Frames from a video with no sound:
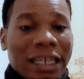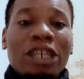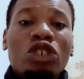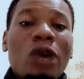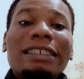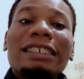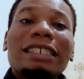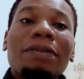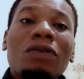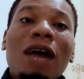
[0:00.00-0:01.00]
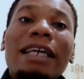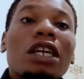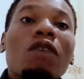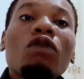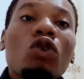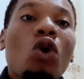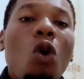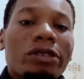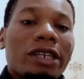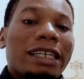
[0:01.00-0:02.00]
USD JPY, even
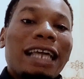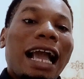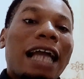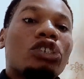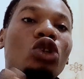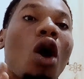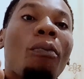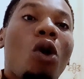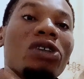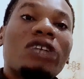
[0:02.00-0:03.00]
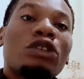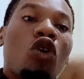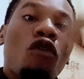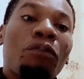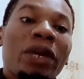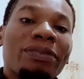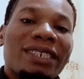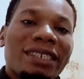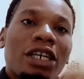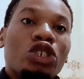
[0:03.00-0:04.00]
gold, they can jump hundreds of
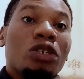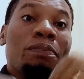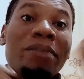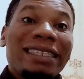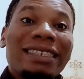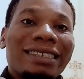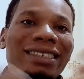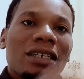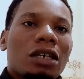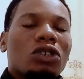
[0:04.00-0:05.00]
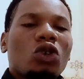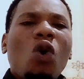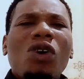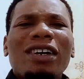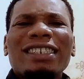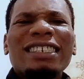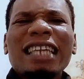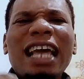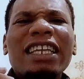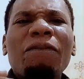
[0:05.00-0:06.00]
pips in minutes. So this
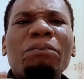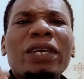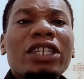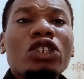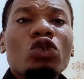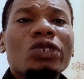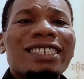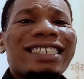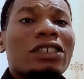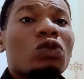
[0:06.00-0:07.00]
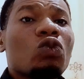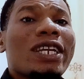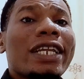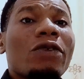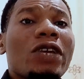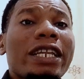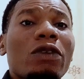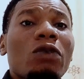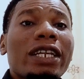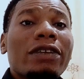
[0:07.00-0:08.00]
NFP news is
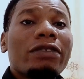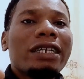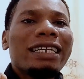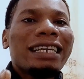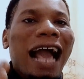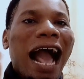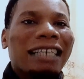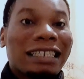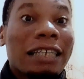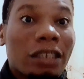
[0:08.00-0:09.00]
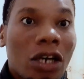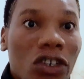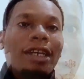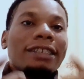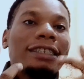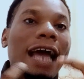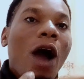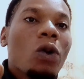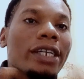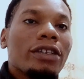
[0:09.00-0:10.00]
really hazardous.
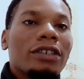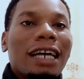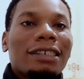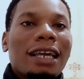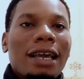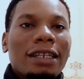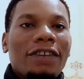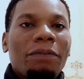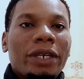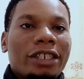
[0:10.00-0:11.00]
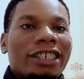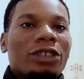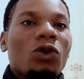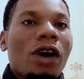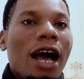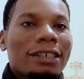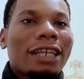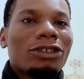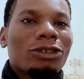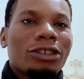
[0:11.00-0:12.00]
Now we know that NFP is so
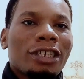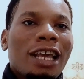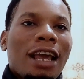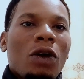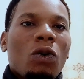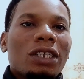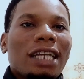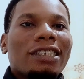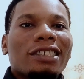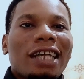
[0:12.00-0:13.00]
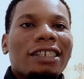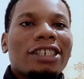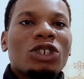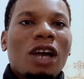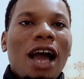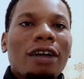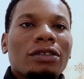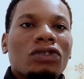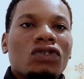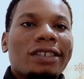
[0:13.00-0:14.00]
hazardous. What are the strategies on how
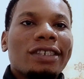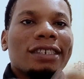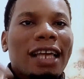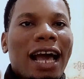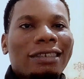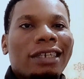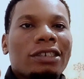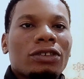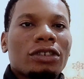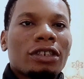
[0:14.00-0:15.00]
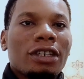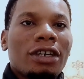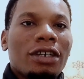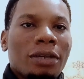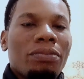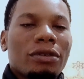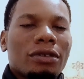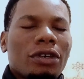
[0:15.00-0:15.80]
to trade this hazardous report?